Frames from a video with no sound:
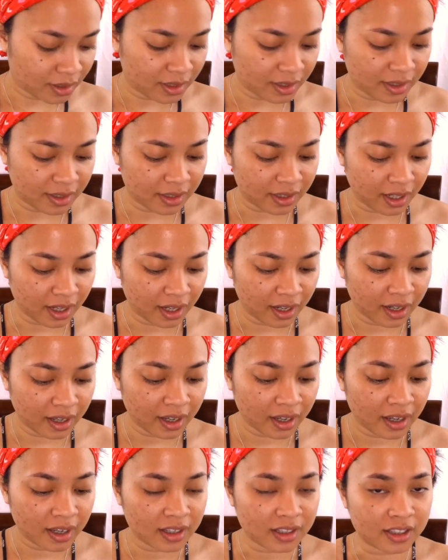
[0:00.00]

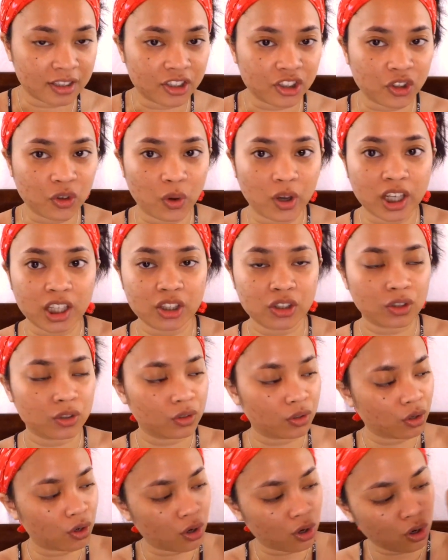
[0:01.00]
Nzinga is going to
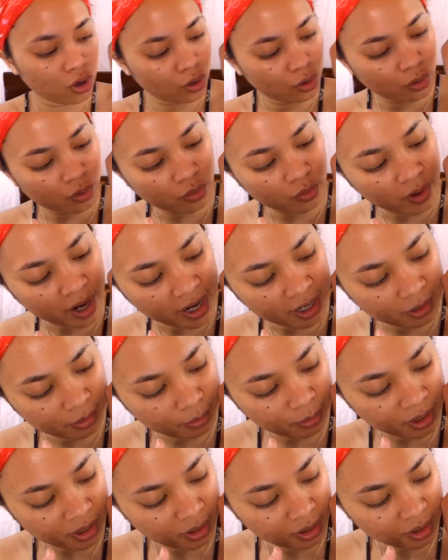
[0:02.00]
go
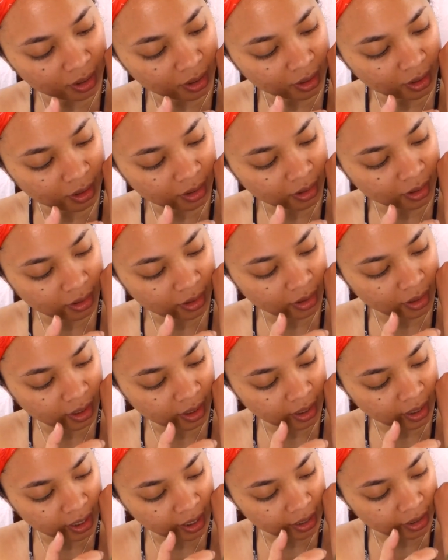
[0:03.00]
right beneath the
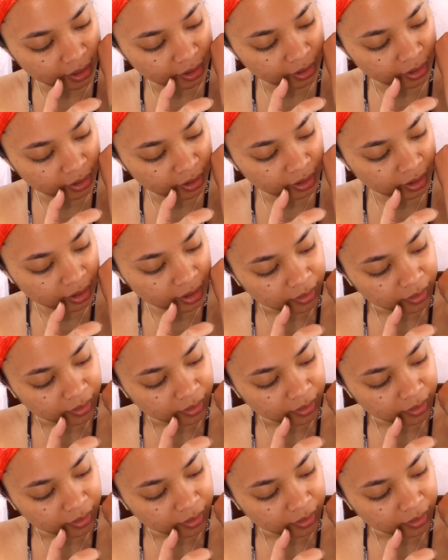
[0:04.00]
color